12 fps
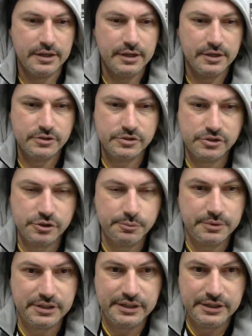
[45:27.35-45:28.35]
stupid,
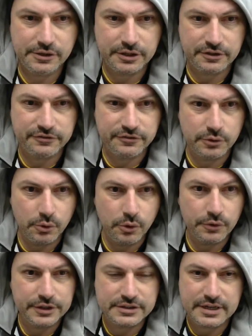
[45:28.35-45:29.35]
idiotic flaw
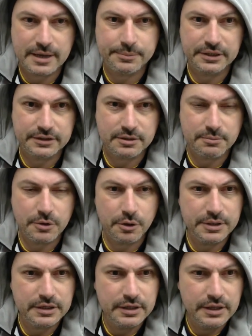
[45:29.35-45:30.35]
that's happening at the
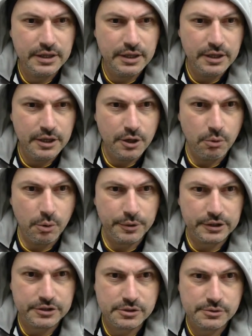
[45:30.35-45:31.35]
moment. What we're going
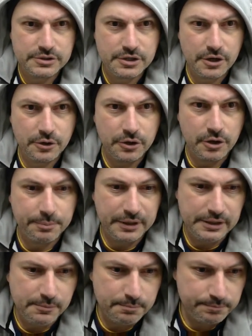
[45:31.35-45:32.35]
to do is go copy,